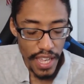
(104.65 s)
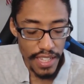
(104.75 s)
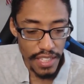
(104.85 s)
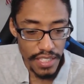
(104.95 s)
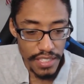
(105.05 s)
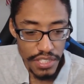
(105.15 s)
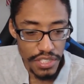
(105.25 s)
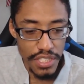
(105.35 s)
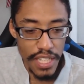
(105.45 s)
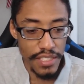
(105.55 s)
And like this
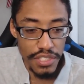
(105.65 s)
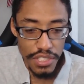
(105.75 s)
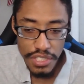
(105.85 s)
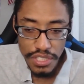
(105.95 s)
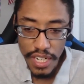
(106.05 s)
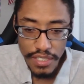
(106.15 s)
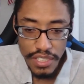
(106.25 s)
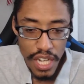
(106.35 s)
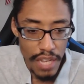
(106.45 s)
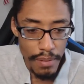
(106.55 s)
entire
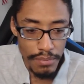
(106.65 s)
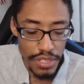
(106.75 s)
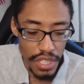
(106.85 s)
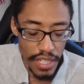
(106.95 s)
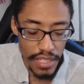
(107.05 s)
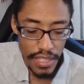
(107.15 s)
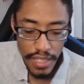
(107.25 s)
time, I'm just like